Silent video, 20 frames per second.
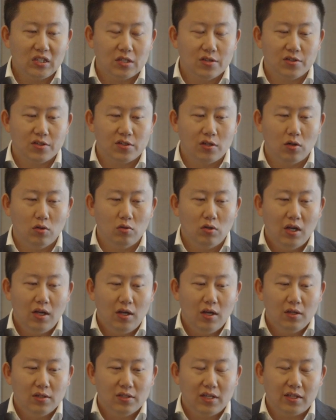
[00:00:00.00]
So
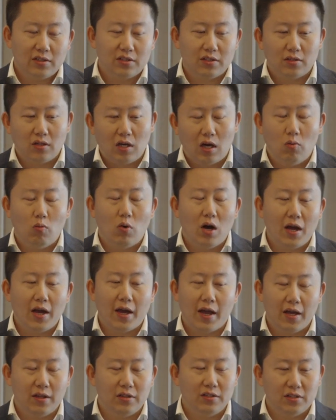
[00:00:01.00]
that, on one
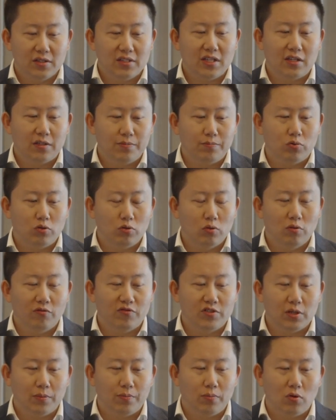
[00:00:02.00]
hand, that
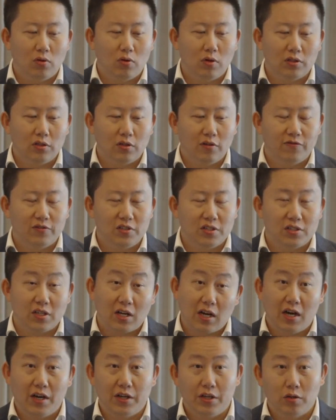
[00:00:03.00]
proves the point of this
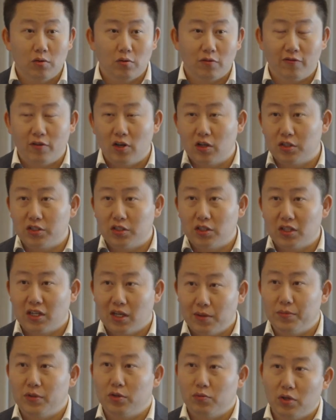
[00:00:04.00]
high-yield function
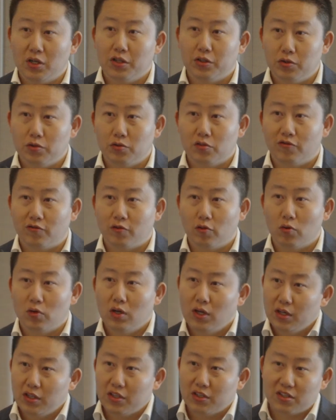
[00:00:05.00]
can be really useful
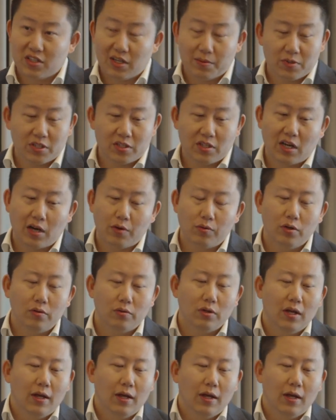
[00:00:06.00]
in some scenario.